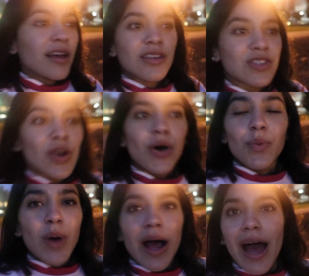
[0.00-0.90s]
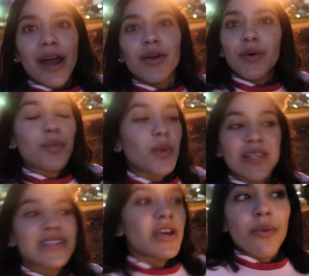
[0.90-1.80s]
So I don't know
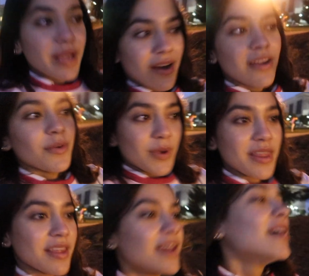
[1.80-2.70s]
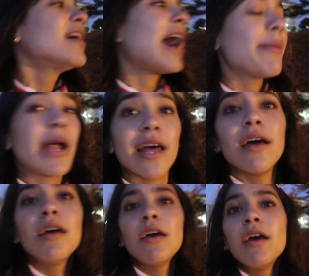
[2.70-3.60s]
what's going on with them. I'm out of
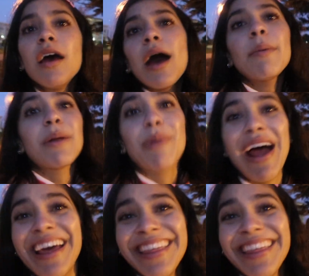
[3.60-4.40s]
I'm out of breath.